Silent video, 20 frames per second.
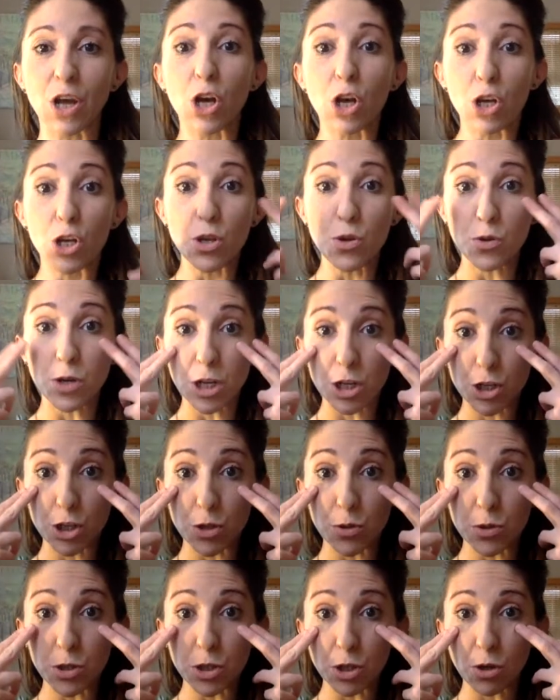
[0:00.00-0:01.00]
You could
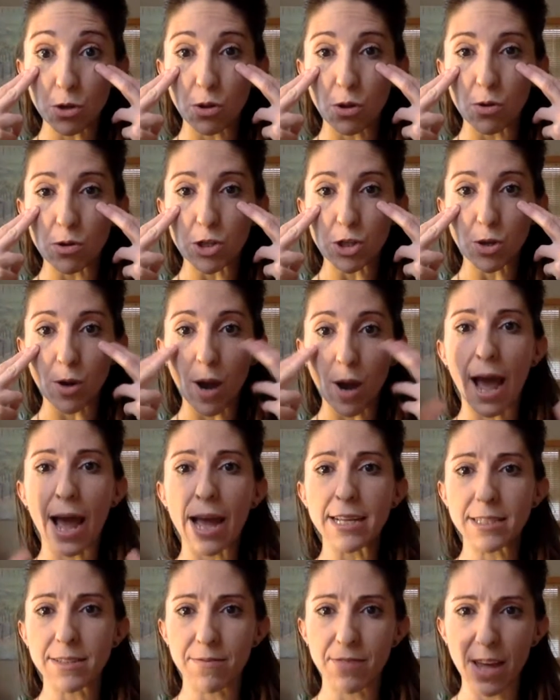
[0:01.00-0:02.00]
choose to close your
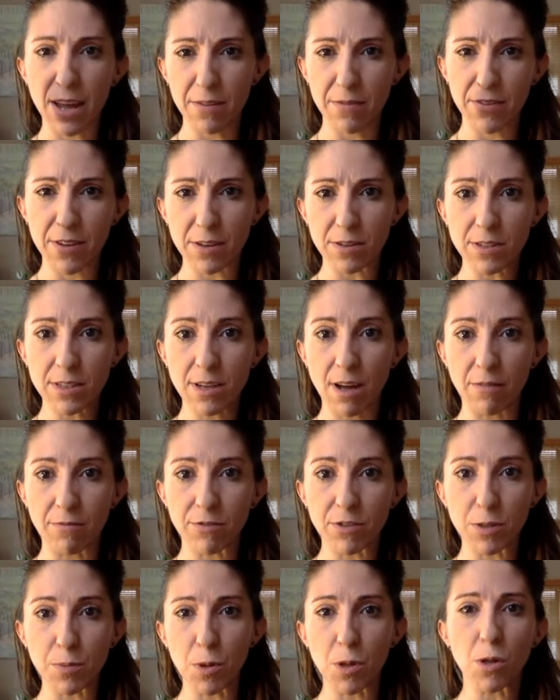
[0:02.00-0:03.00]
eyes if that feels
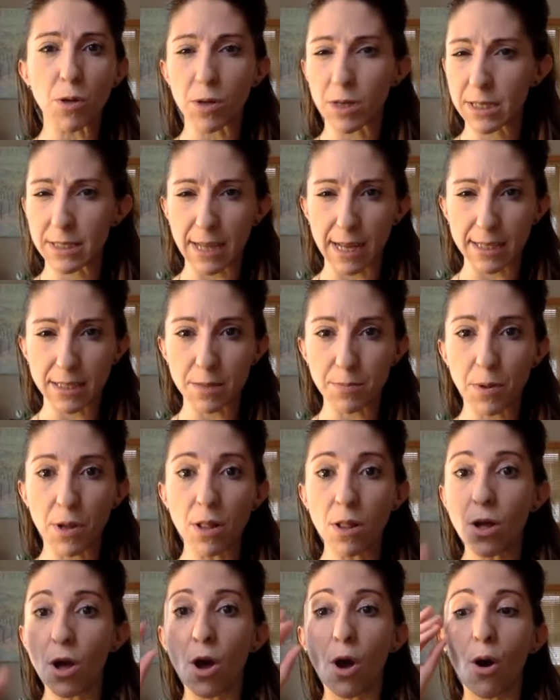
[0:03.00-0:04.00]
comfortable or
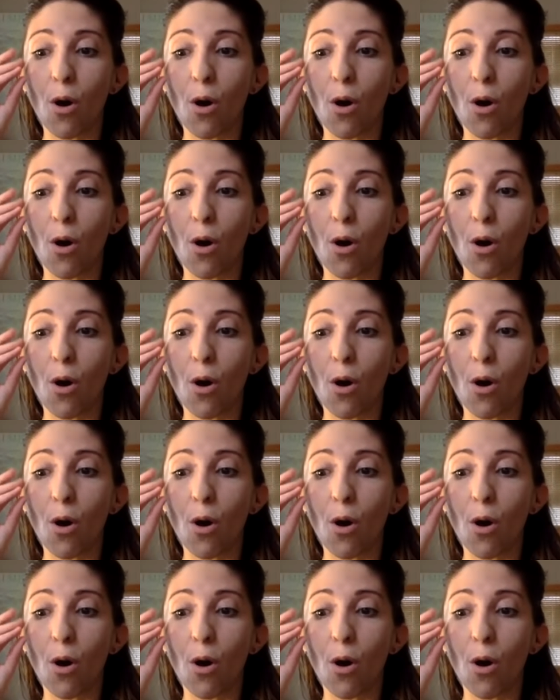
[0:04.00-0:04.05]
accessible,